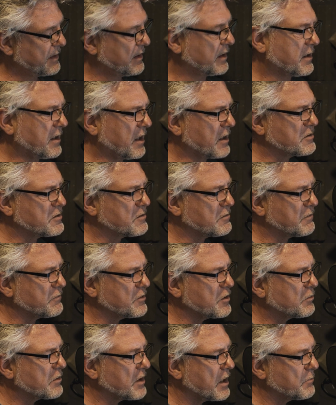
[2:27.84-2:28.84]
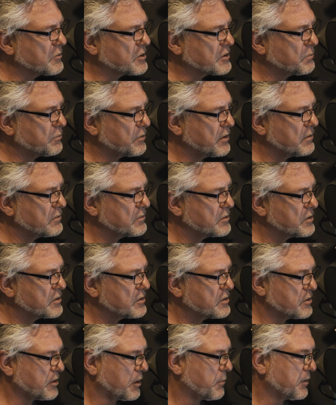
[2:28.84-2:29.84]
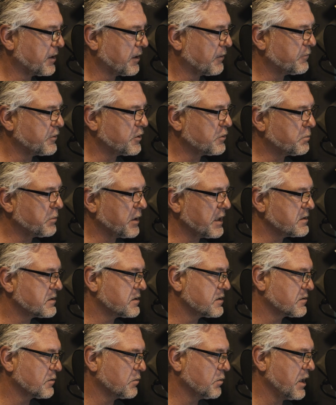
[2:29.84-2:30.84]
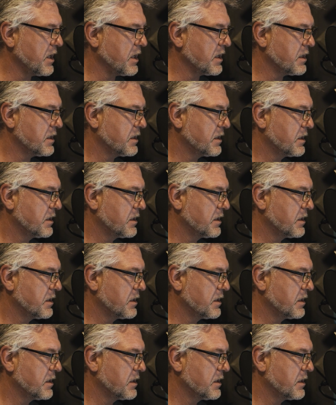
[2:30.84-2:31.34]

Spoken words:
A cluster of newcomers approached, stopping a few paces away.